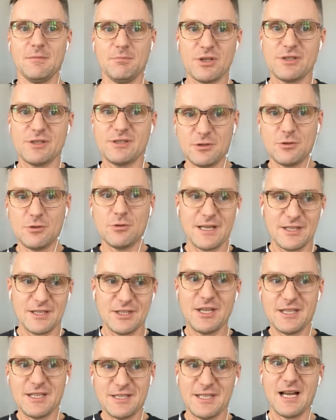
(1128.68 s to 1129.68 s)
The
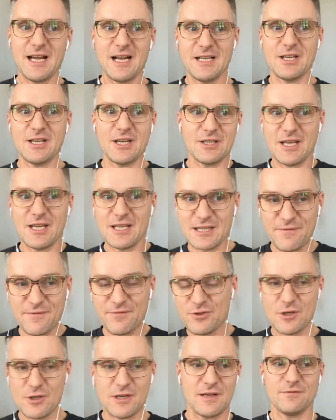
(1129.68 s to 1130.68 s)
procedure isn't perfect.
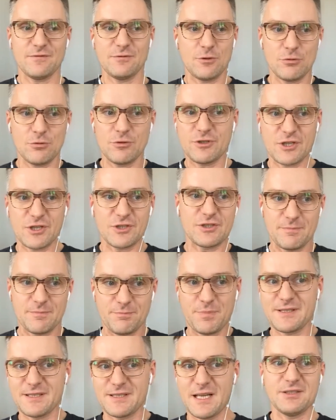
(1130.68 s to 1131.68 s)
It's better than
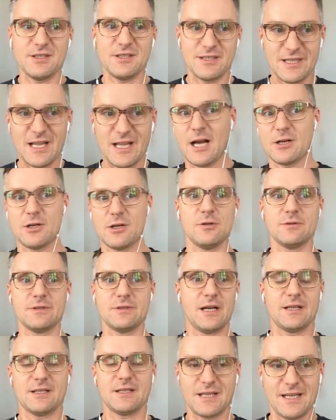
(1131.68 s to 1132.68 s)
imprisoning him like
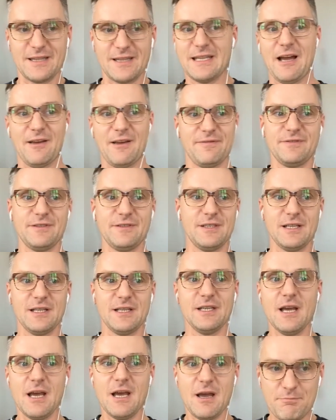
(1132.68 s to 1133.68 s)
Gaddafi or
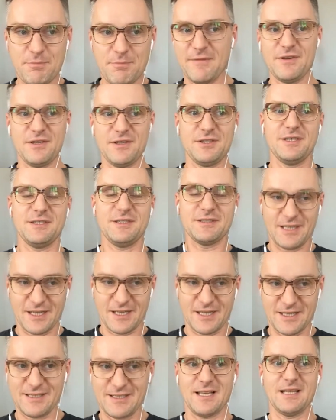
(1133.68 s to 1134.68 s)
hanging him like
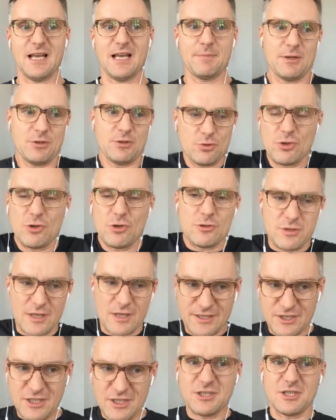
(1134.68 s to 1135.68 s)
Saddam. The
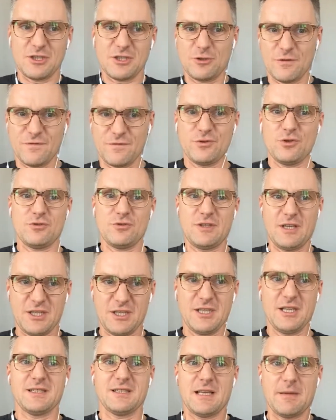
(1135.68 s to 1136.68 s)
Russians and their
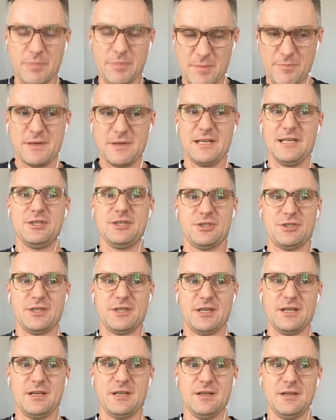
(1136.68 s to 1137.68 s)
friends have no
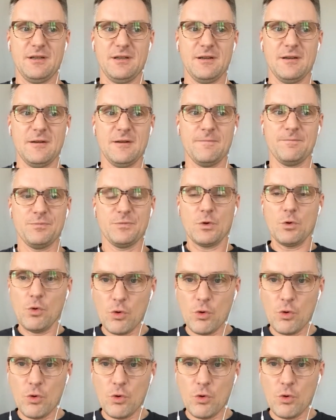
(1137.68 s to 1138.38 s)
such procedure.